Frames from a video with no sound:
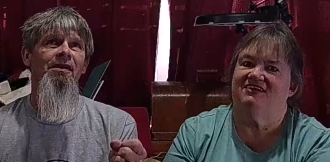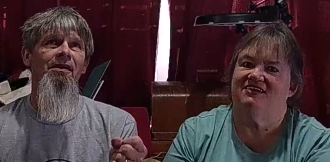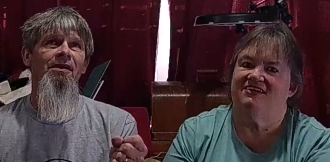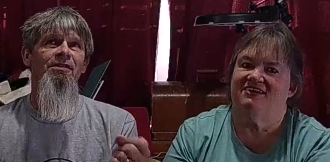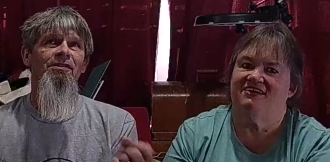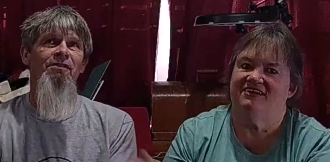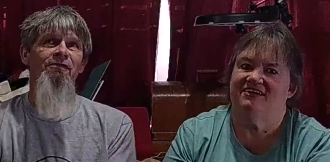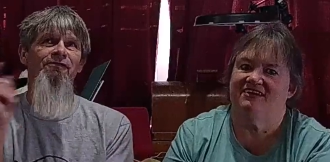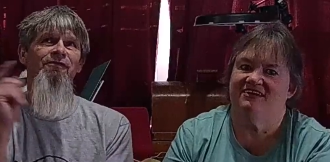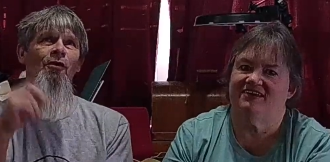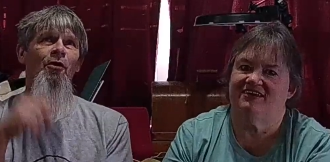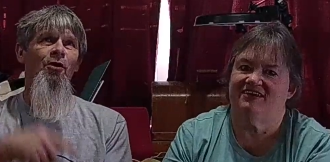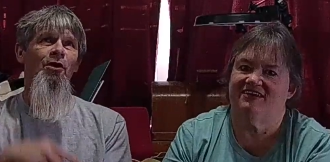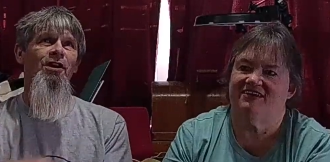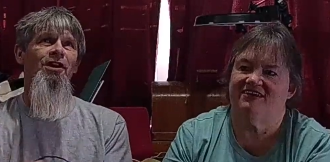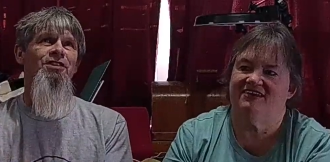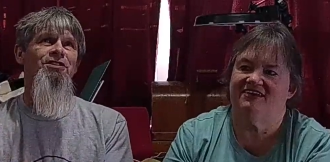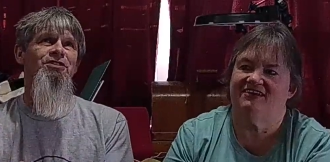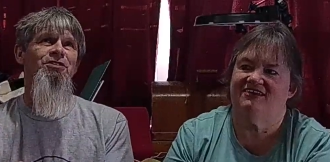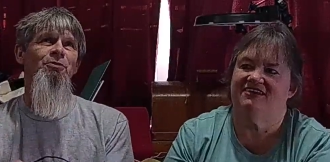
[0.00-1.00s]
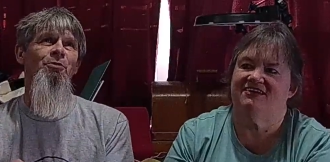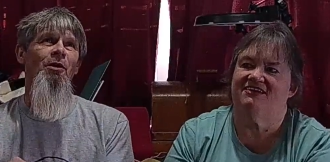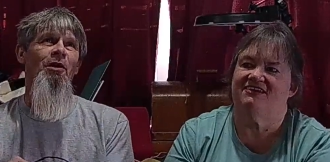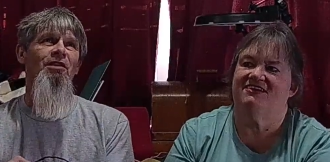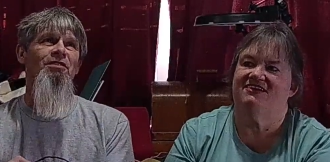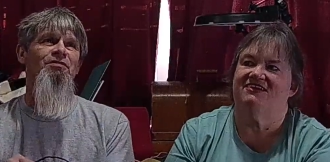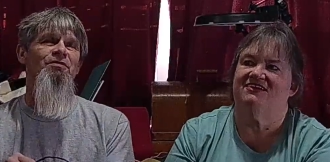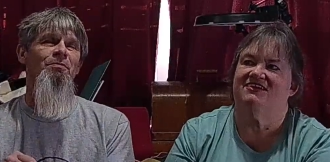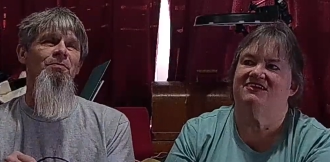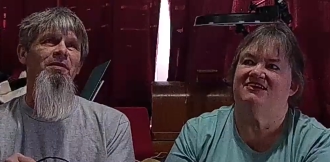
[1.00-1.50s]
Speaker 1: the four inch
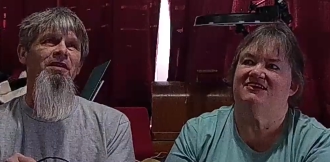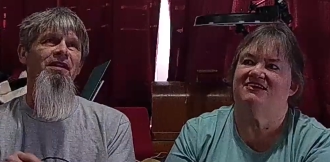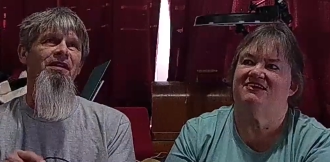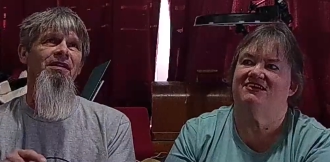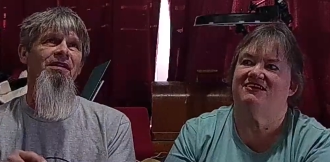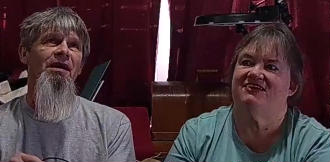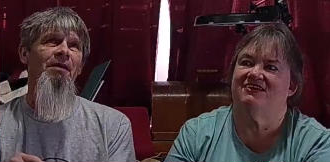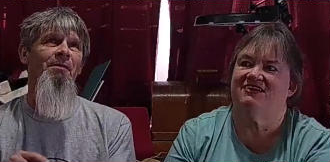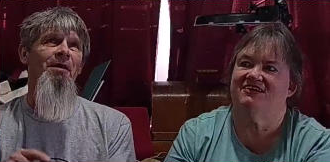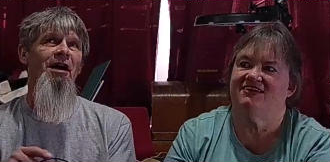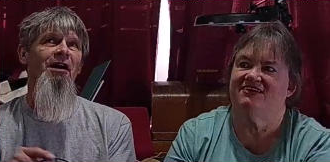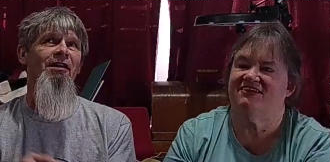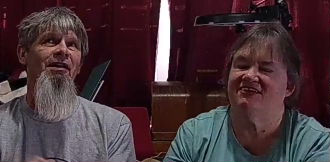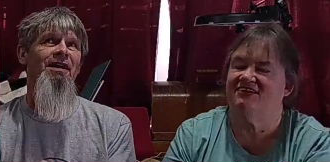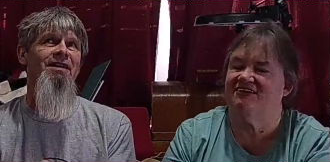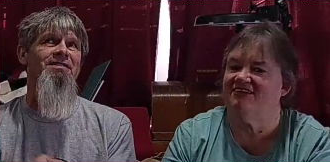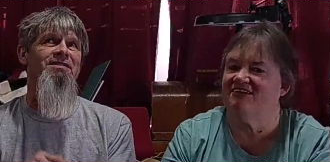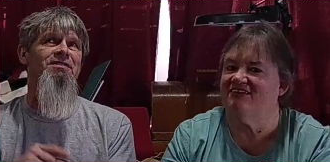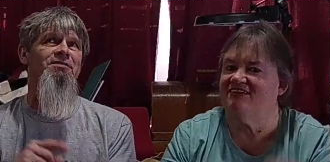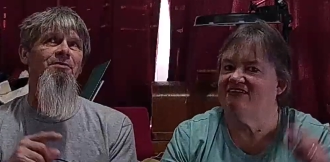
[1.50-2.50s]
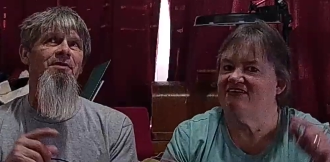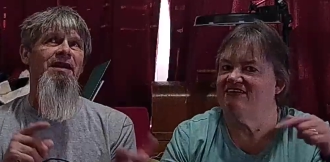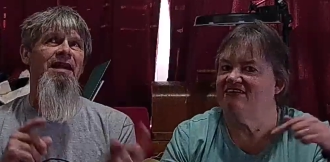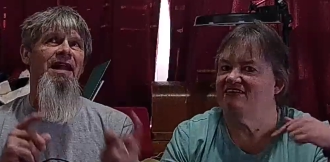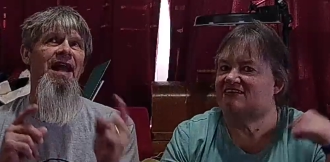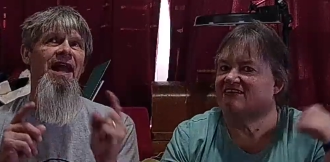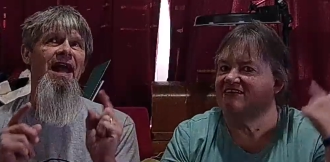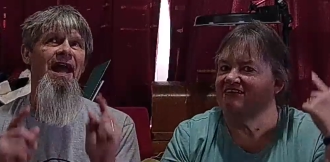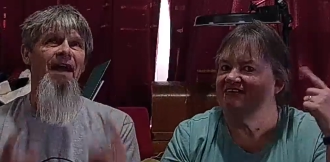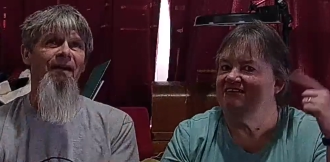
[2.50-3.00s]
squares would be come out as three and
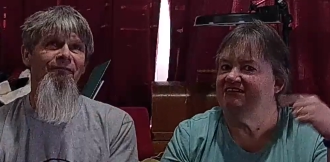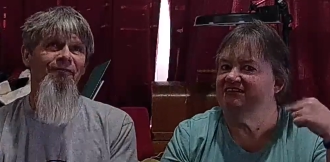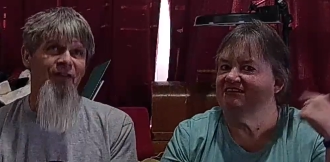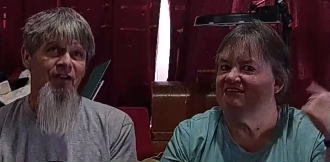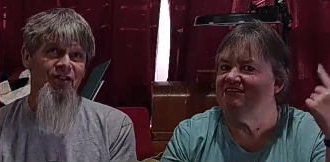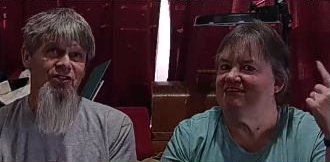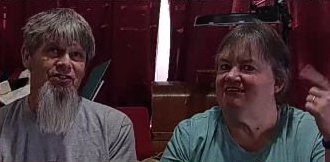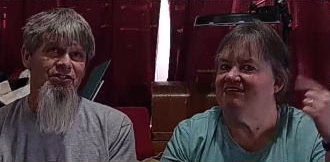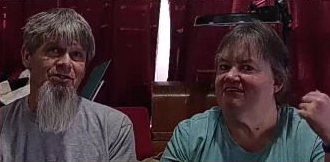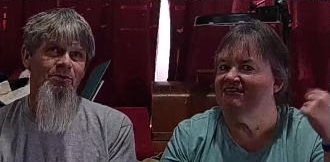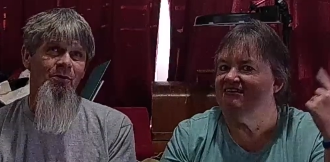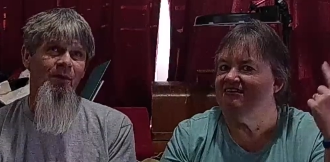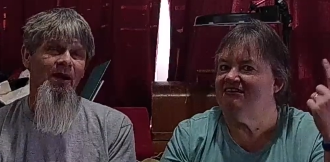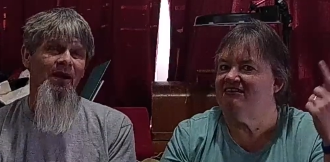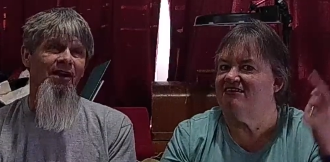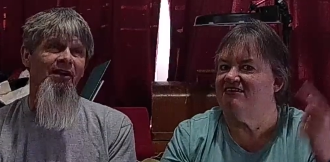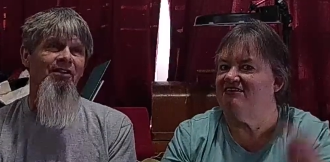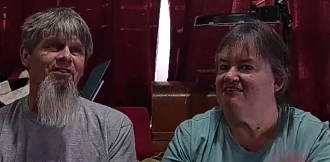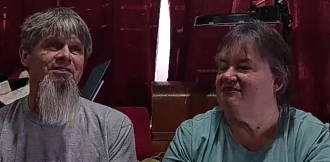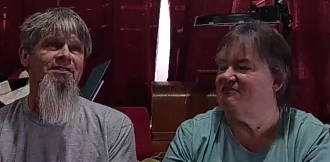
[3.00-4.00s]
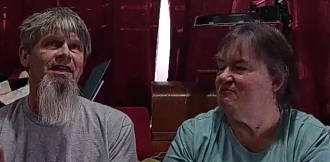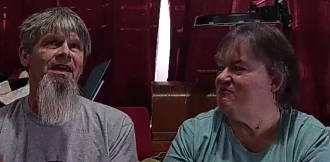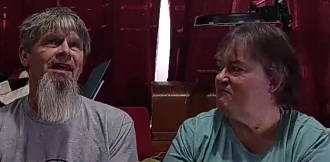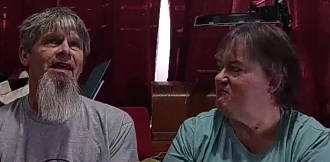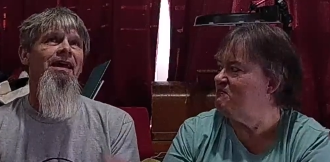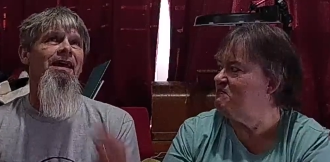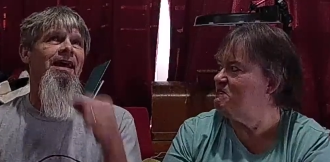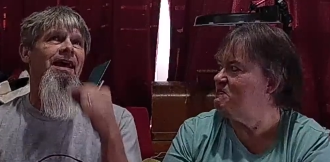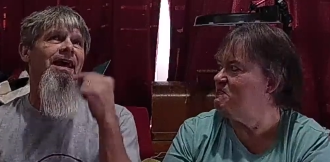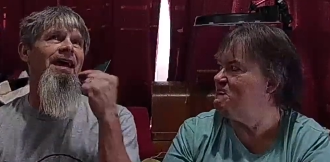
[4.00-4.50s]
a half inch squares,
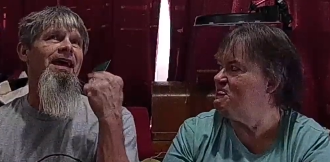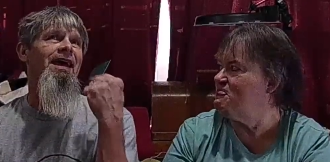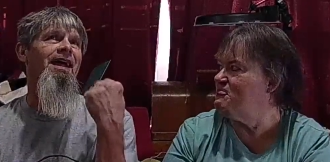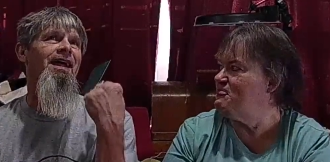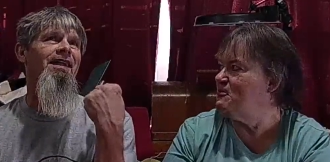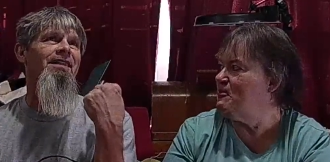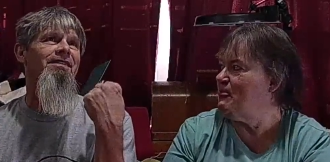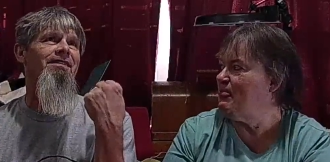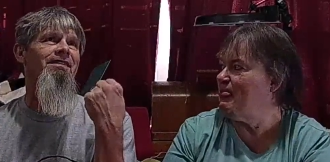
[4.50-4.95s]
and